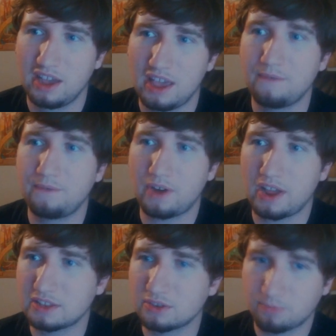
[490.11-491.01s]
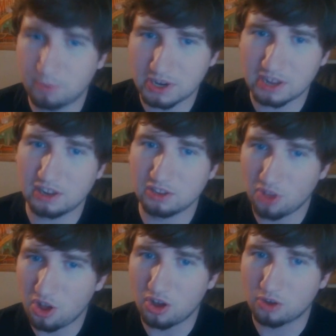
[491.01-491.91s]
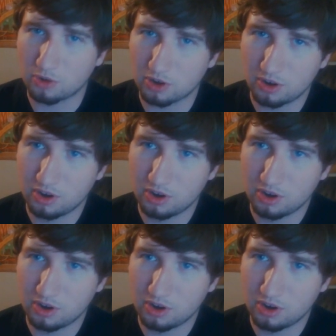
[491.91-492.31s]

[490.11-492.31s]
if it's a particularly long